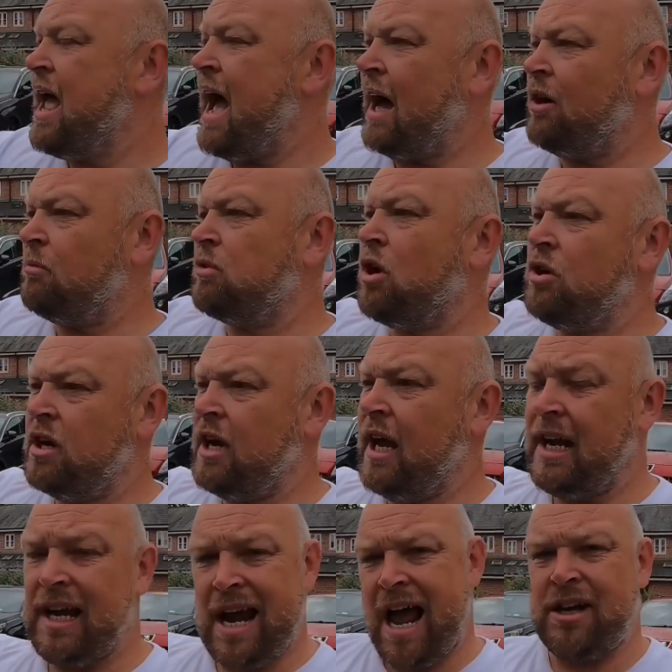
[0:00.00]
and I'm gonna
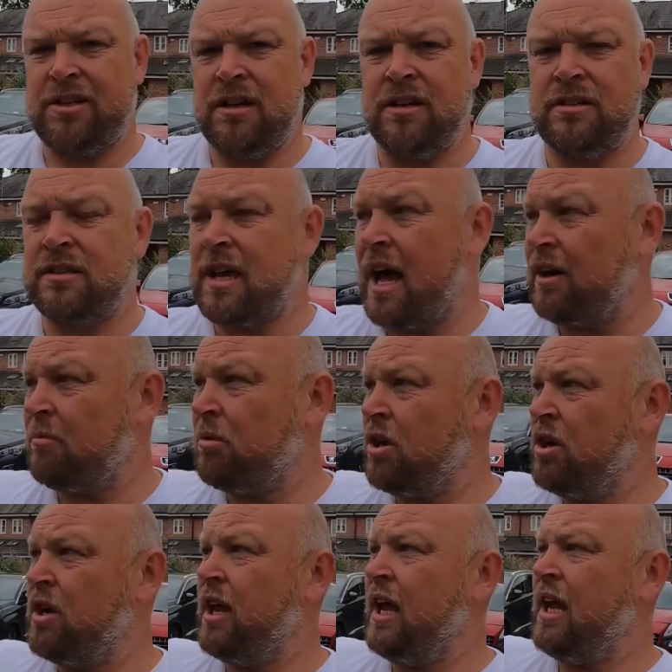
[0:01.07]
need ladders, and I'm
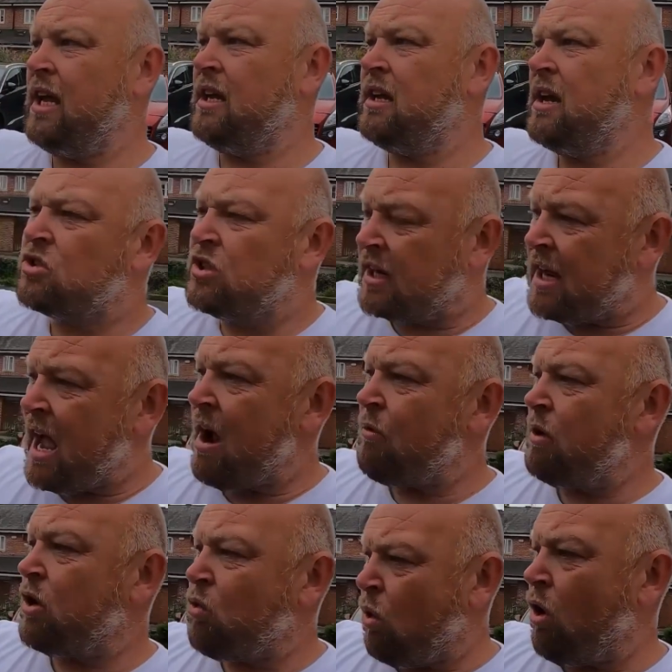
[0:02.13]
gonna need to
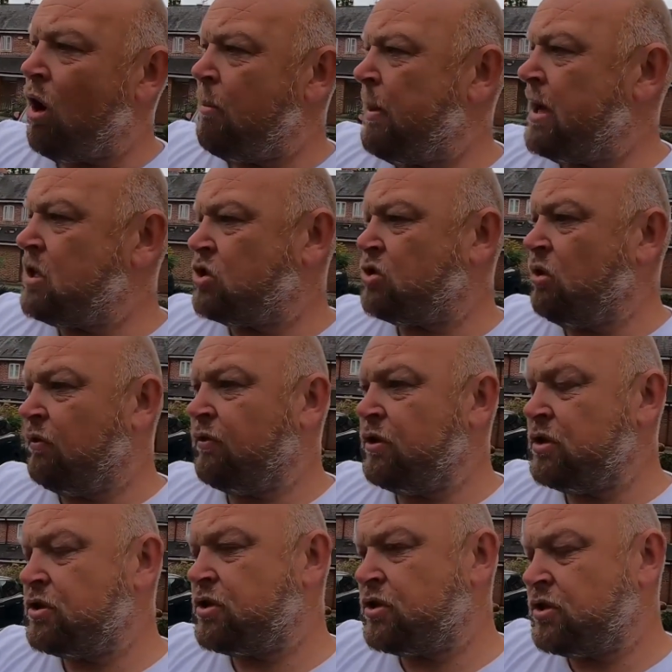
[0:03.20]
carry quite a bit of stuff
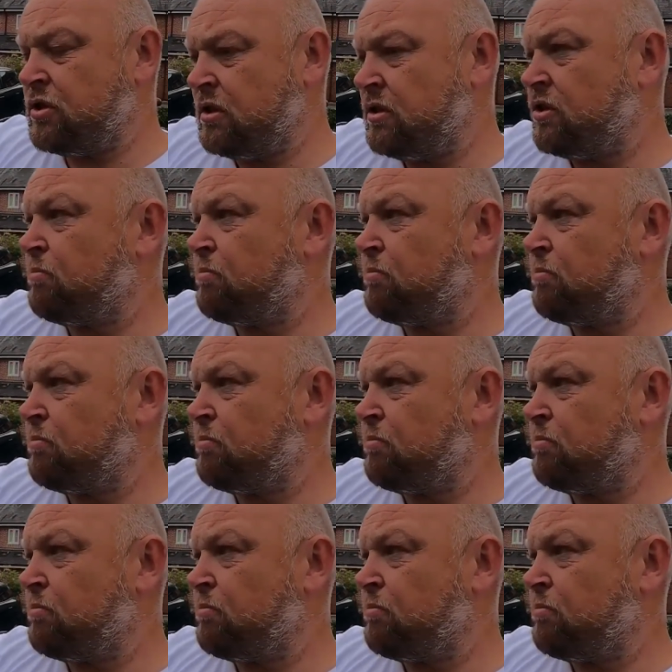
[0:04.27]
that's